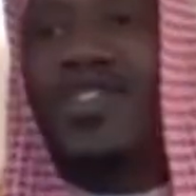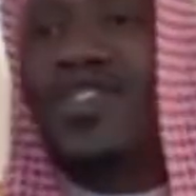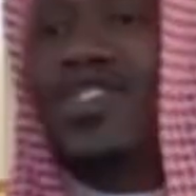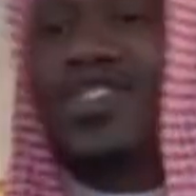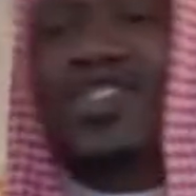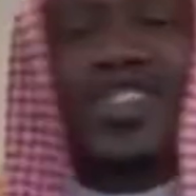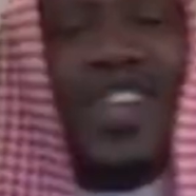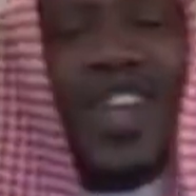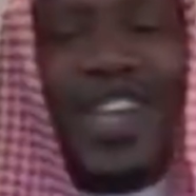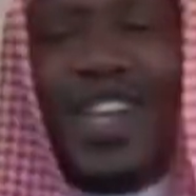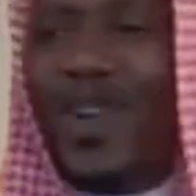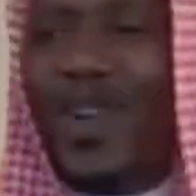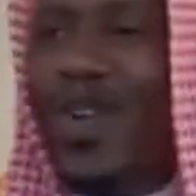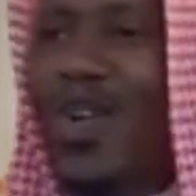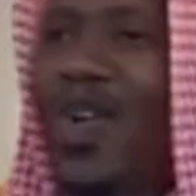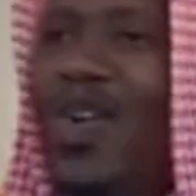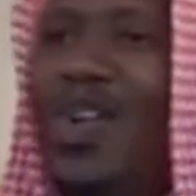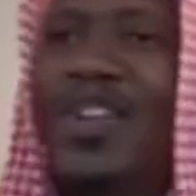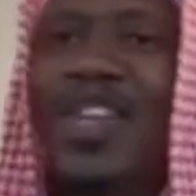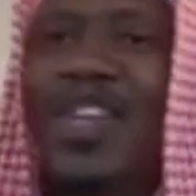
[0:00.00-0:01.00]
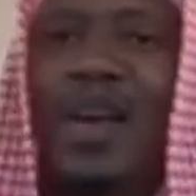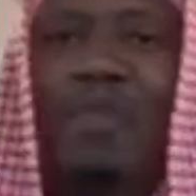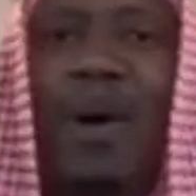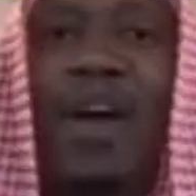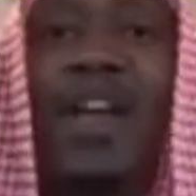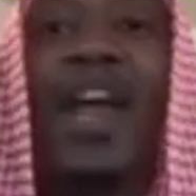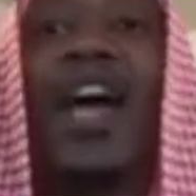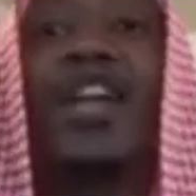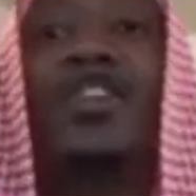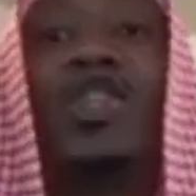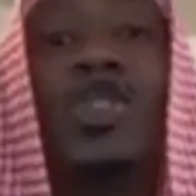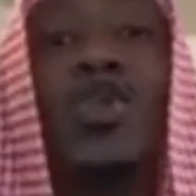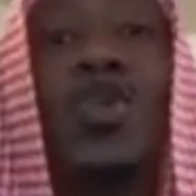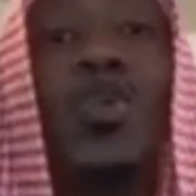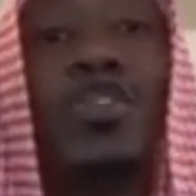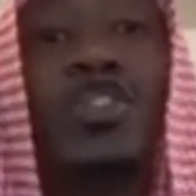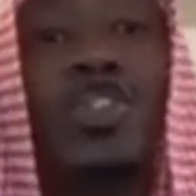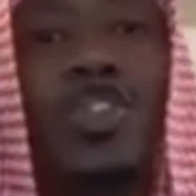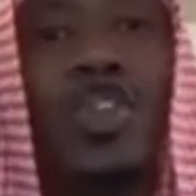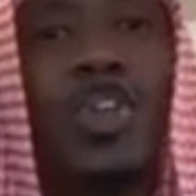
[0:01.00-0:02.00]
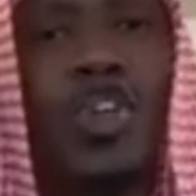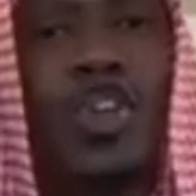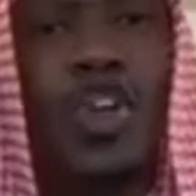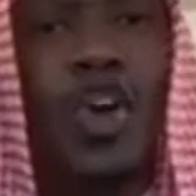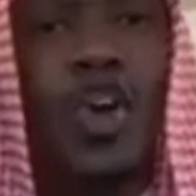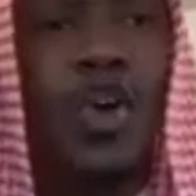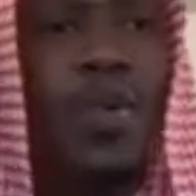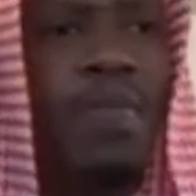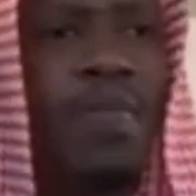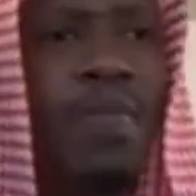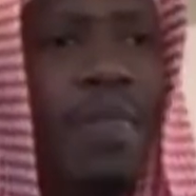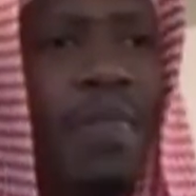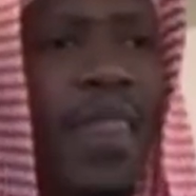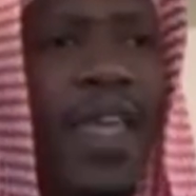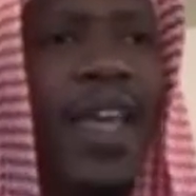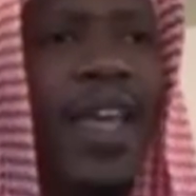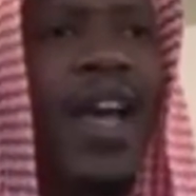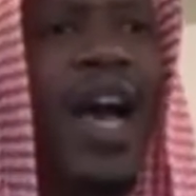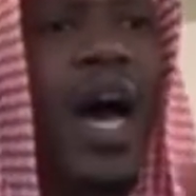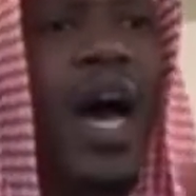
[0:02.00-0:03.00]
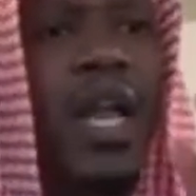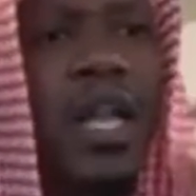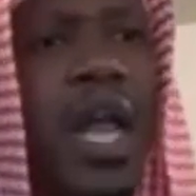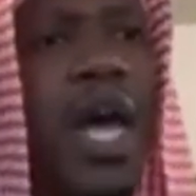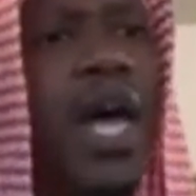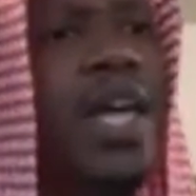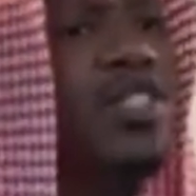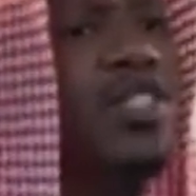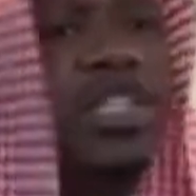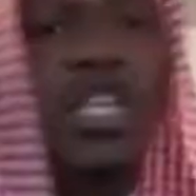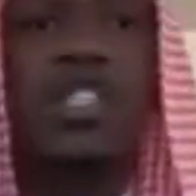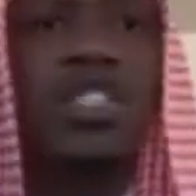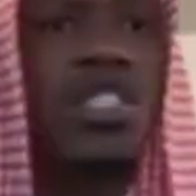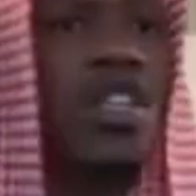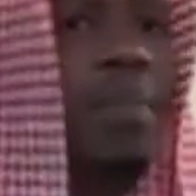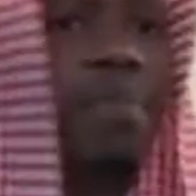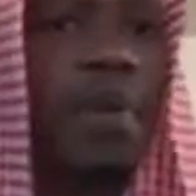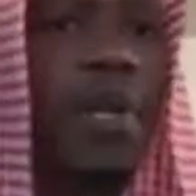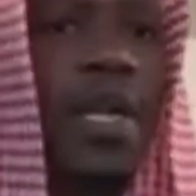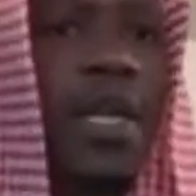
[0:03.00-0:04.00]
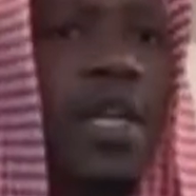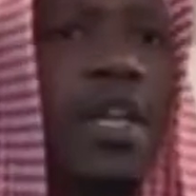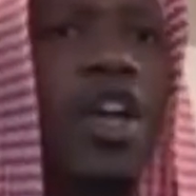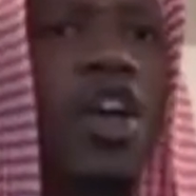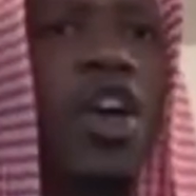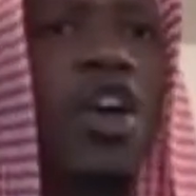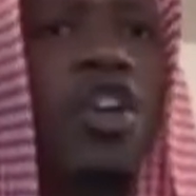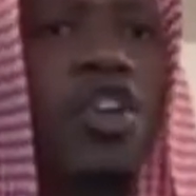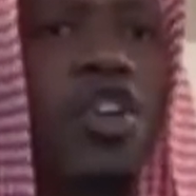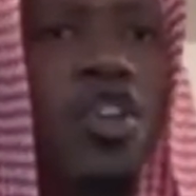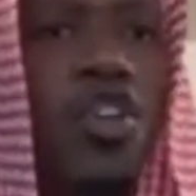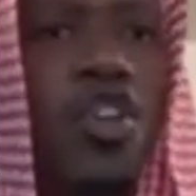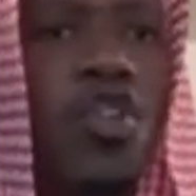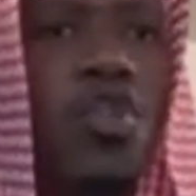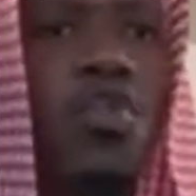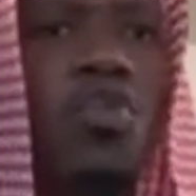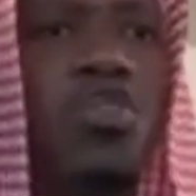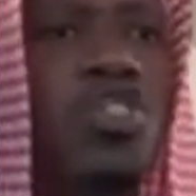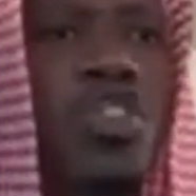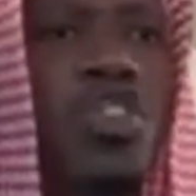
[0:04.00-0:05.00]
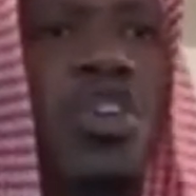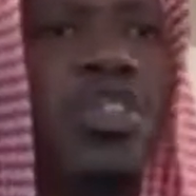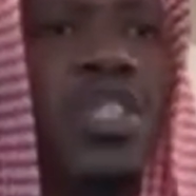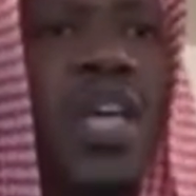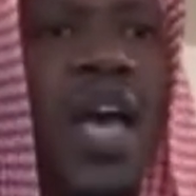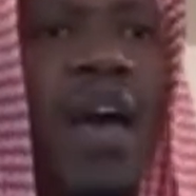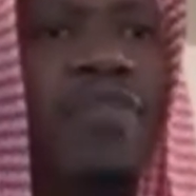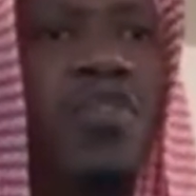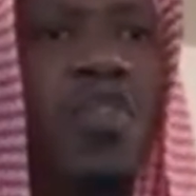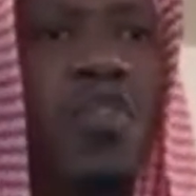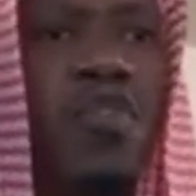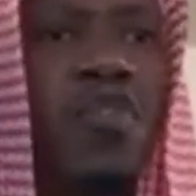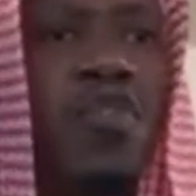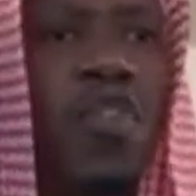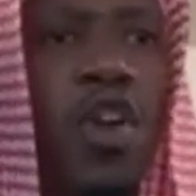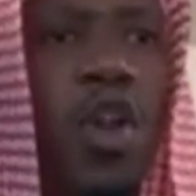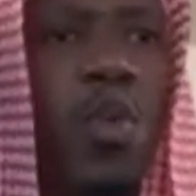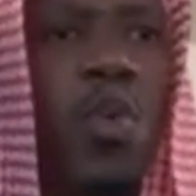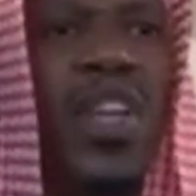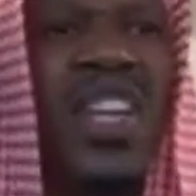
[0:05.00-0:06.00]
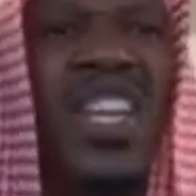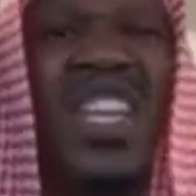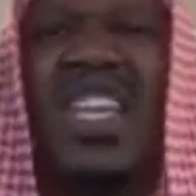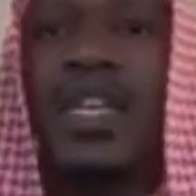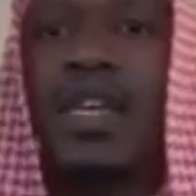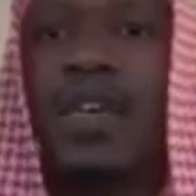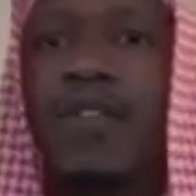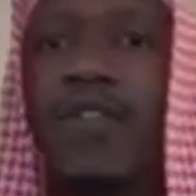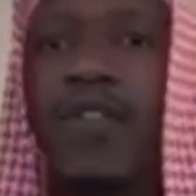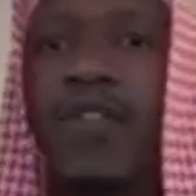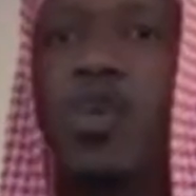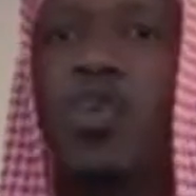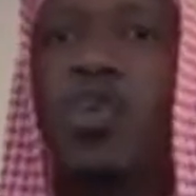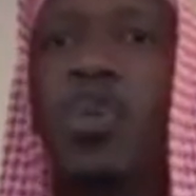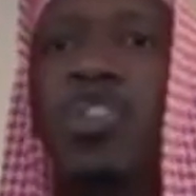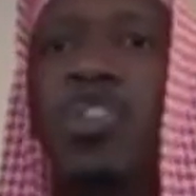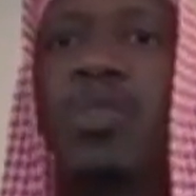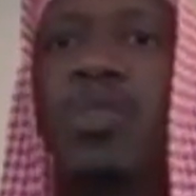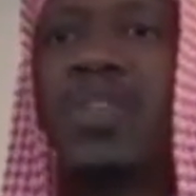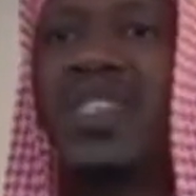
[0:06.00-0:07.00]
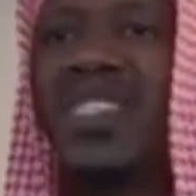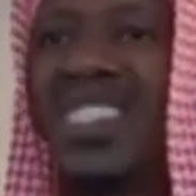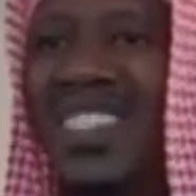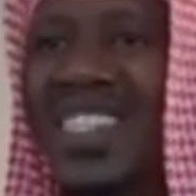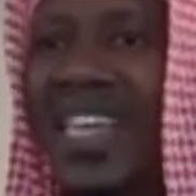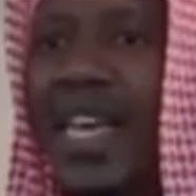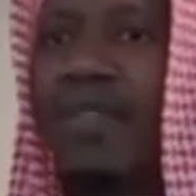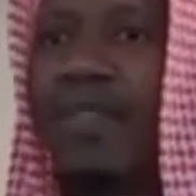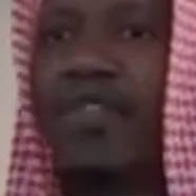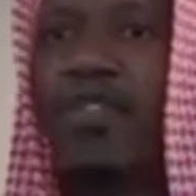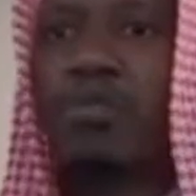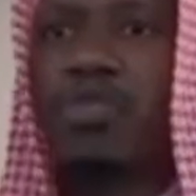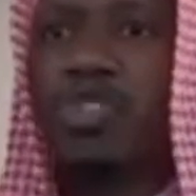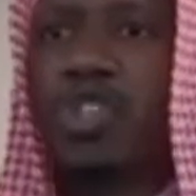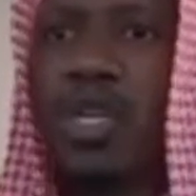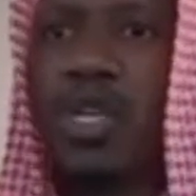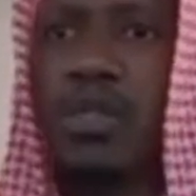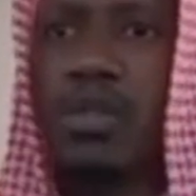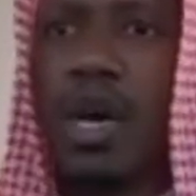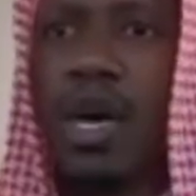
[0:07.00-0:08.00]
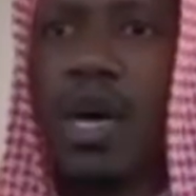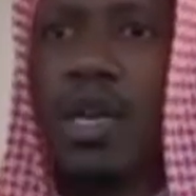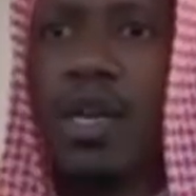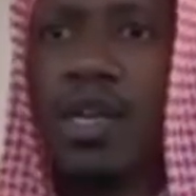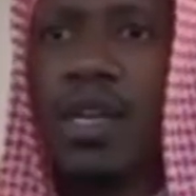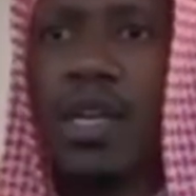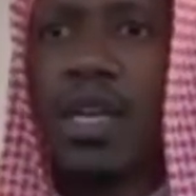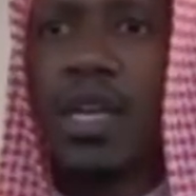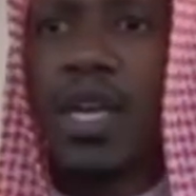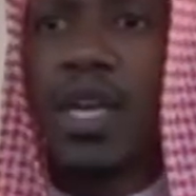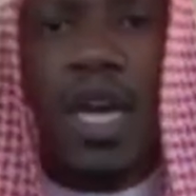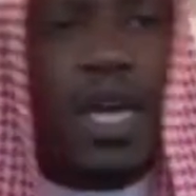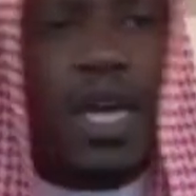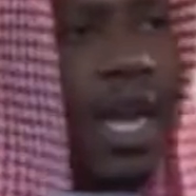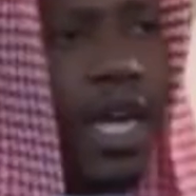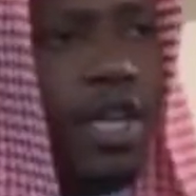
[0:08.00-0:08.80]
and sisters, I can go all day about it. I just want you to know, Allah's deen is complete. You just have to follow it if you want to be saved from shaytan. And I